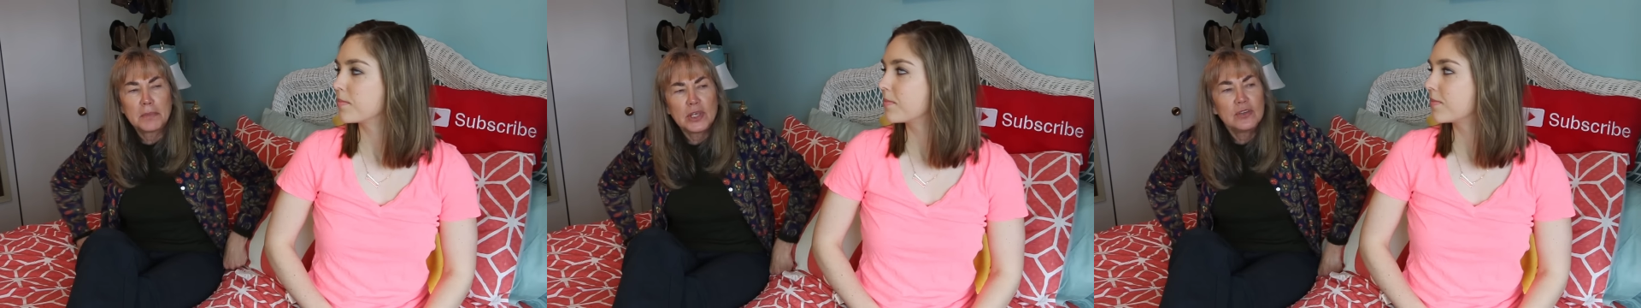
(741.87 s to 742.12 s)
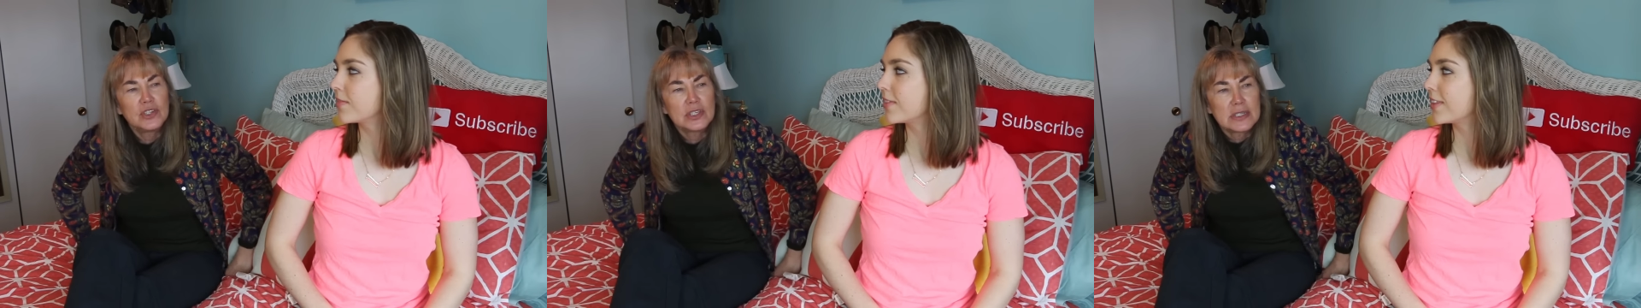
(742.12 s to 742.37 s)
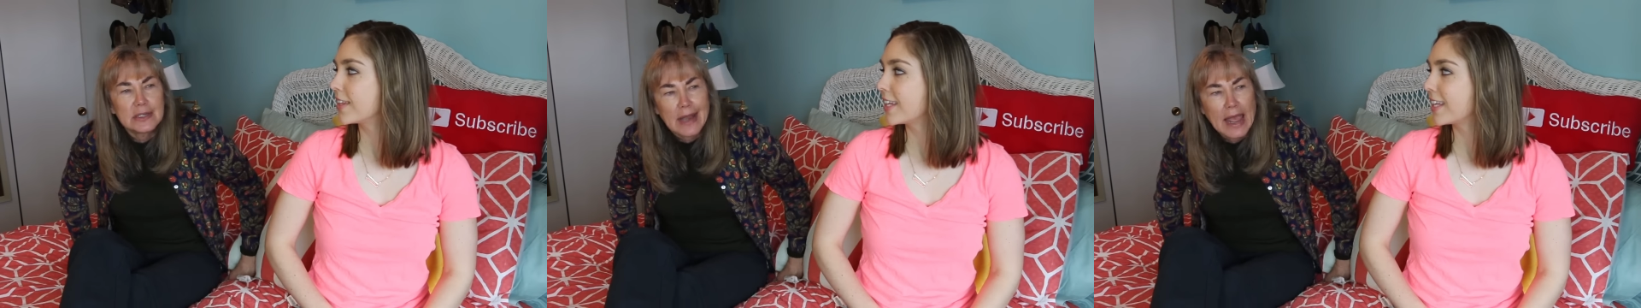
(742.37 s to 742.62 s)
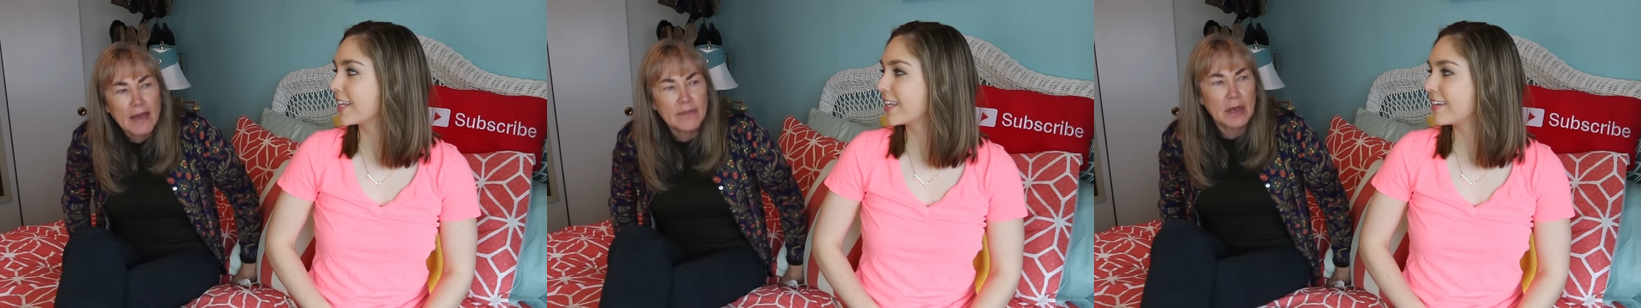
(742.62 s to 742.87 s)
Speaker 1: but you just didn't
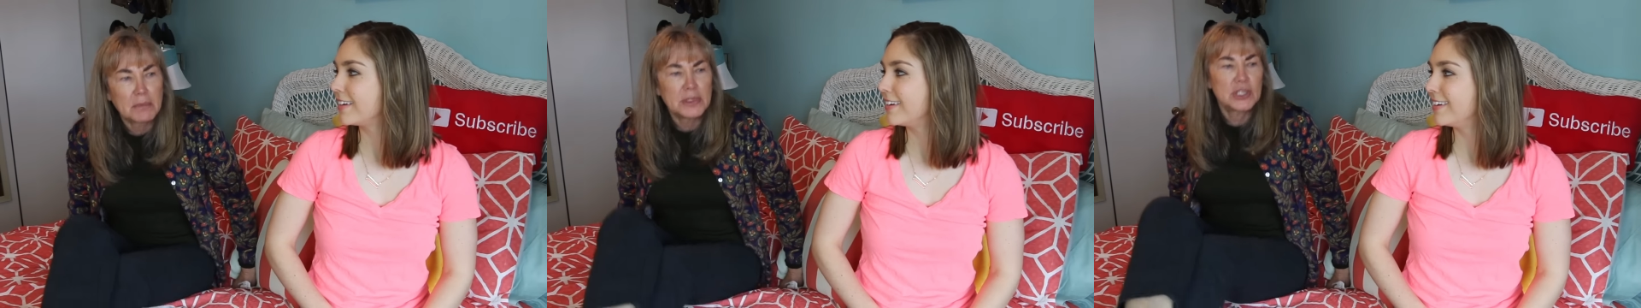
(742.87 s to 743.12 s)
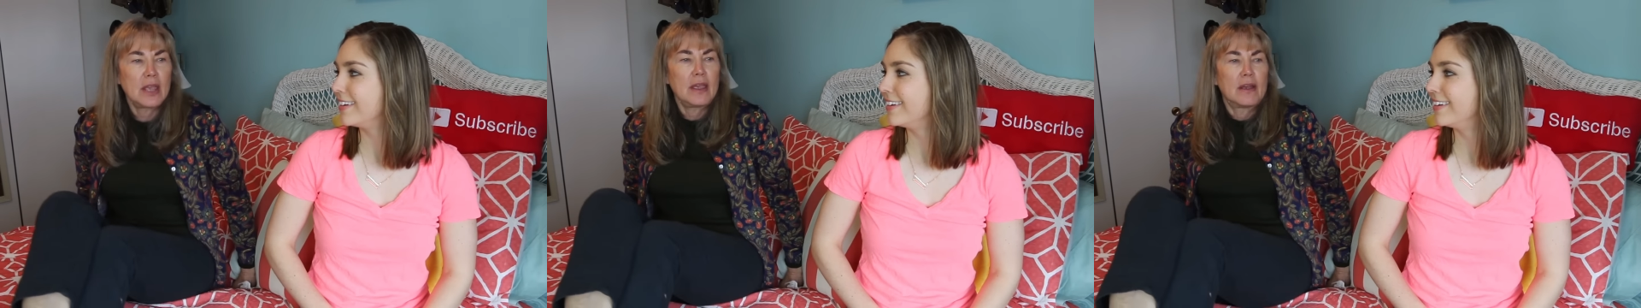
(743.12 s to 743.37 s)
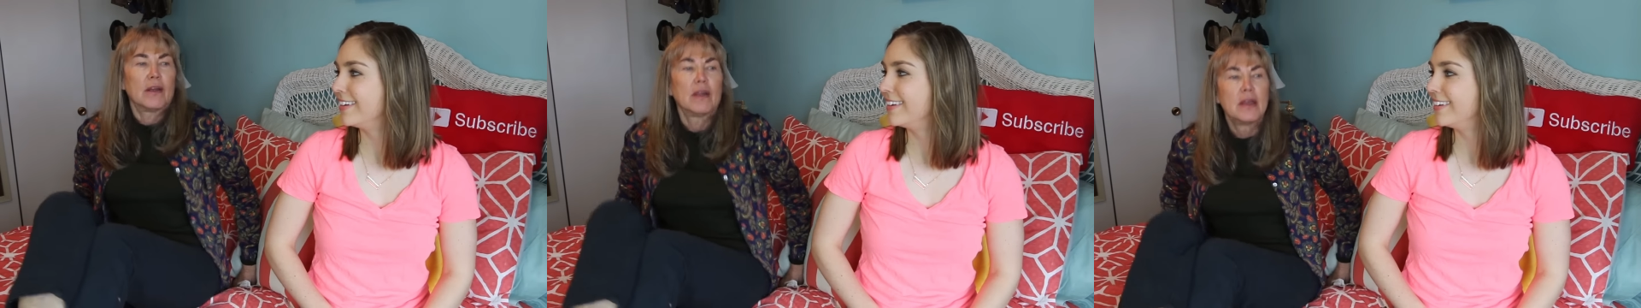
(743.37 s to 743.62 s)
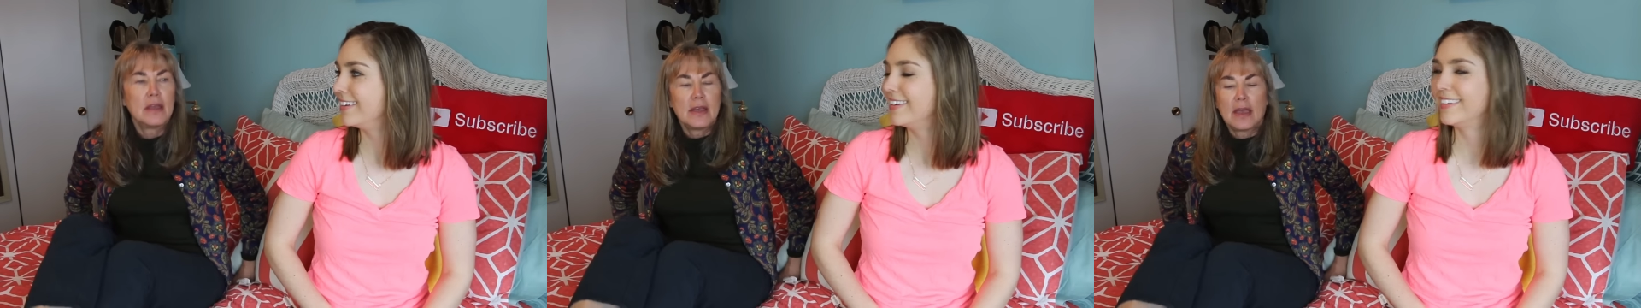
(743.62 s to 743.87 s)
have that much hair,
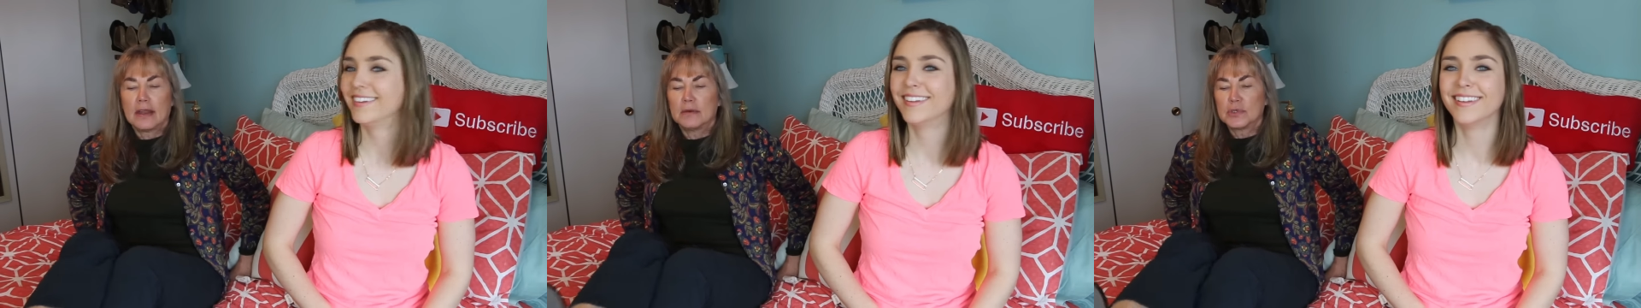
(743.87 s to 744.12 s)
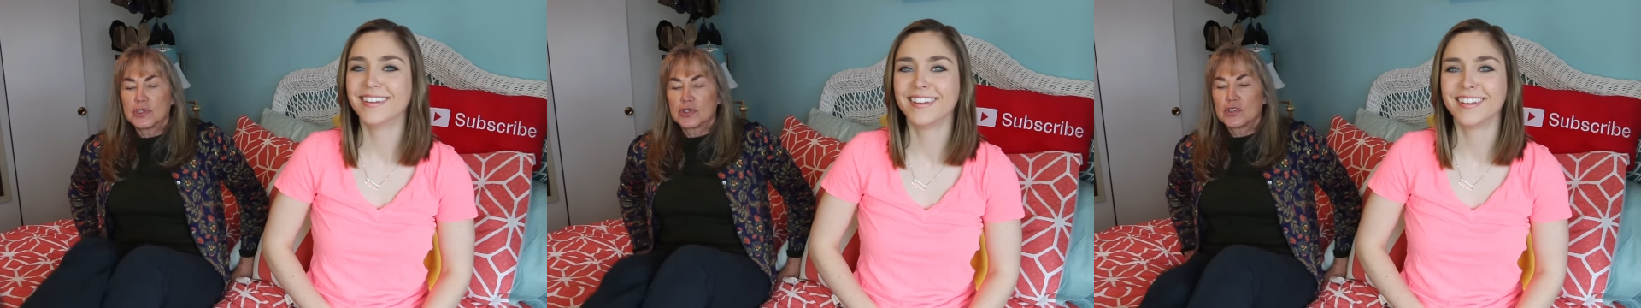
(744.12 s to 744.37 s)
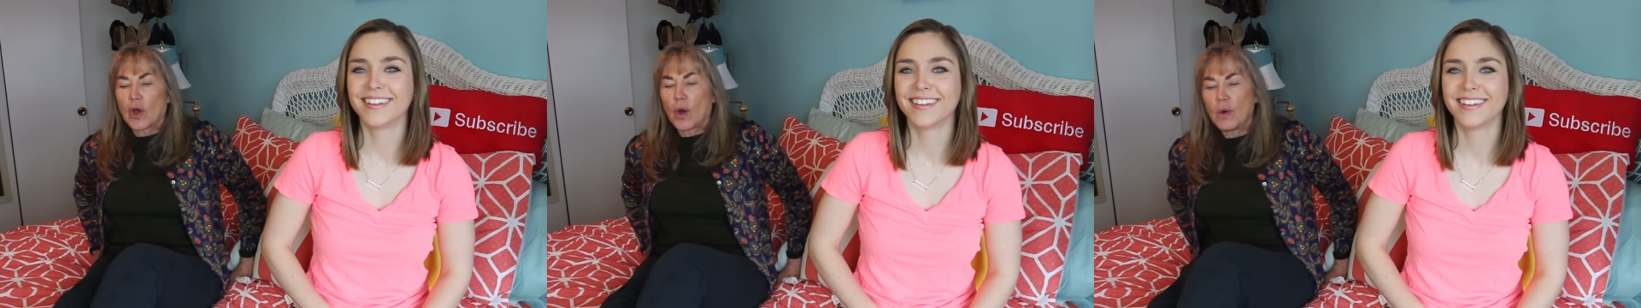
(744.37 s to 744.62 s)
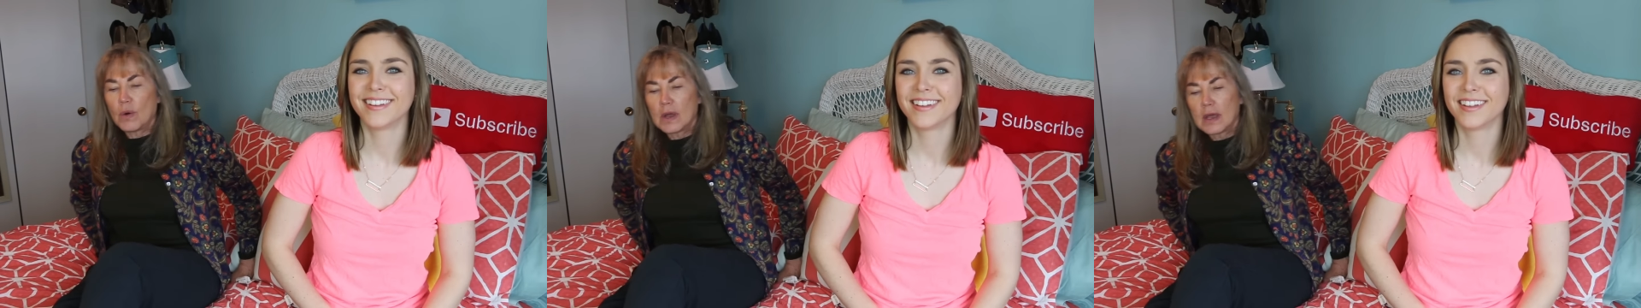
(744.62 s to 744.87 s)
and it was
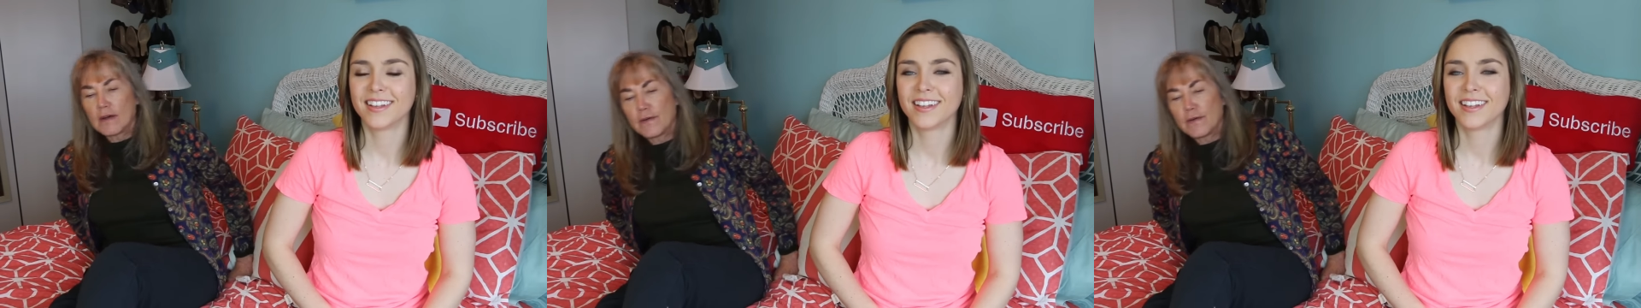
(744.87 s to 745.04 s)
so